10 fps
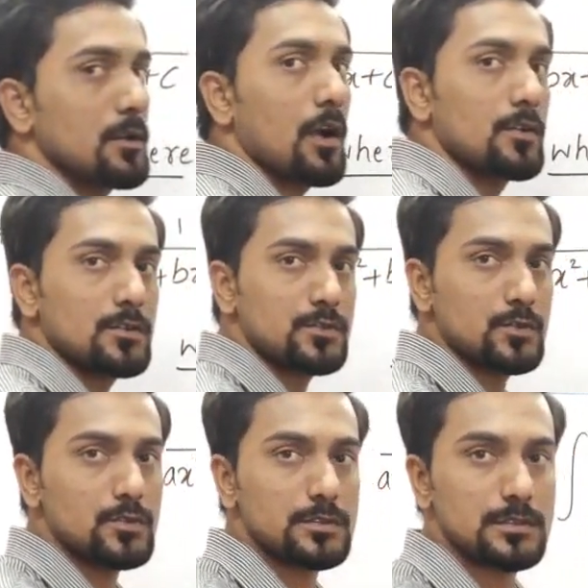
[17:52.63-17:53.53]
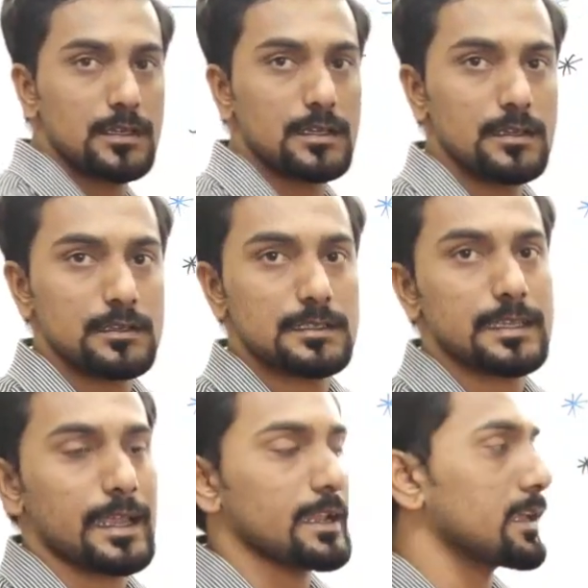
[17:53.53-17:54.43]
We have to choose the
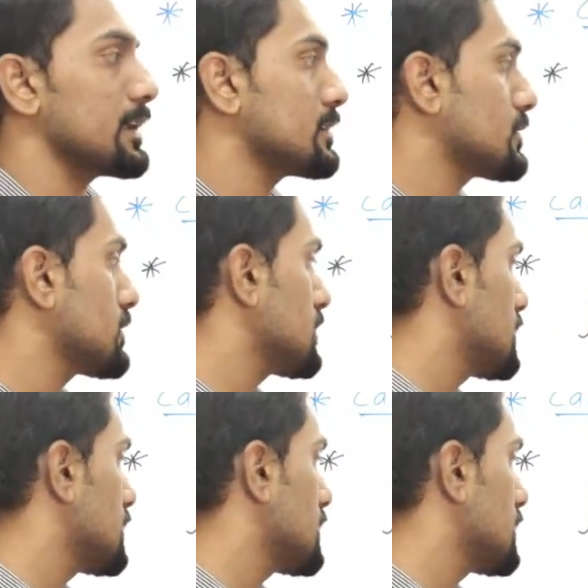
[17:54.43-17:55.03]
second case.